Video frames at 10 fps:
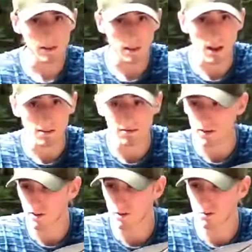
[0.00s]
a lot of
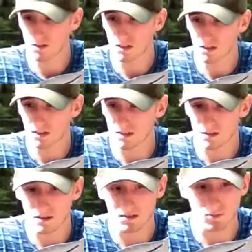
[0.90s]
fun to use these.
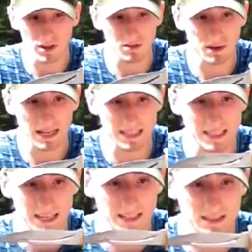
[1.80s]
It brings back a
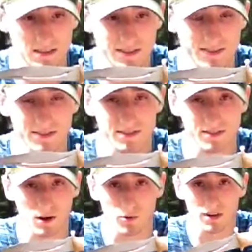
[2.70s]
sense of
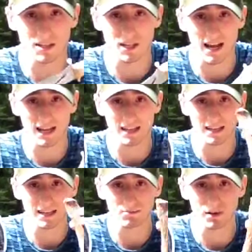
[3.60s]

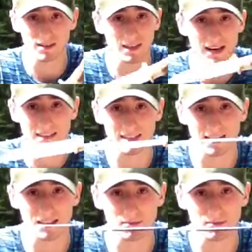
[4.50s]
originality. It kind of takes you